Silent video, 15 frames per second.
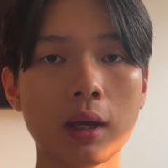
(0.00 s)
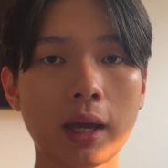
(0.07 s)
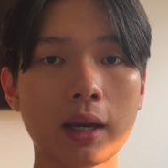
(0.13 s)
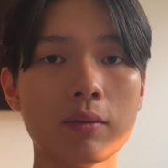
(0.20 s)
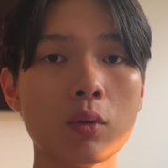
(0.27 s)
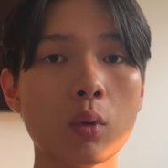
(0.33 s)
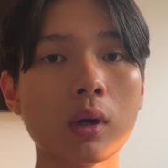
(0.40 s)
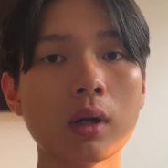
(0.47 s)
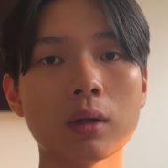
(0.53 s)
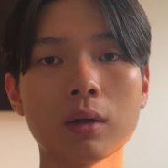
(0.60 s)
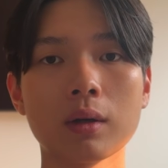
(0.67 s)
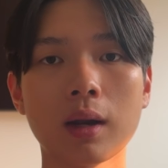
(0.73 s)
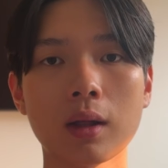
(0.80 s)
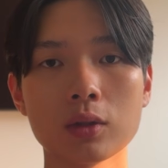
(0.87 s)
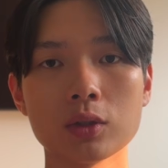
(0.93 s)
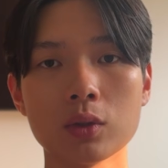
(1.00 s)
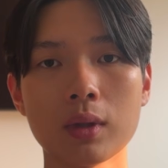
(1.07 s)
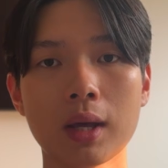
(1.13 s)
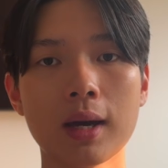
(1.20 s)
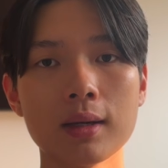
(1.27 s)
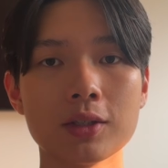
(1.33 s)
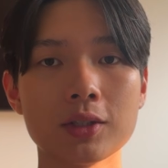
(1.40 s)
And if you want to learn how to do
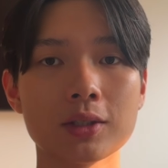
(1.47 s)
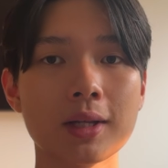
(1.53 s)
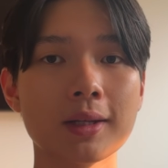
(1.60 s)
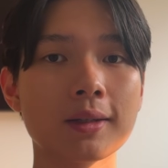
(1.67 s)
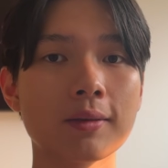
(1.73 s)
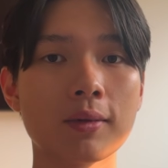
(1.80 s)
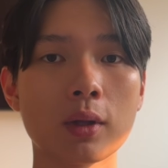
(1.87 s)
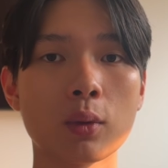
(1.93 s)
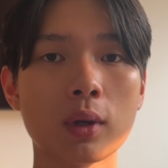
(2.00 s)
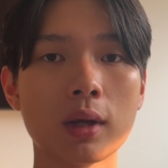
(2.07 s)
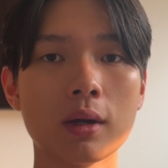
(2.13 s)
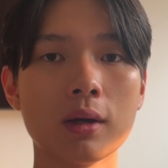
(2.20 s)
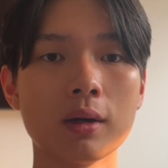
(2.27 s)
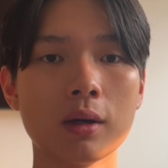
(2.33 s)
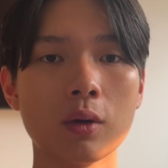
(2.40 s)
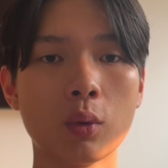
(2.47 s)
that, just click the video here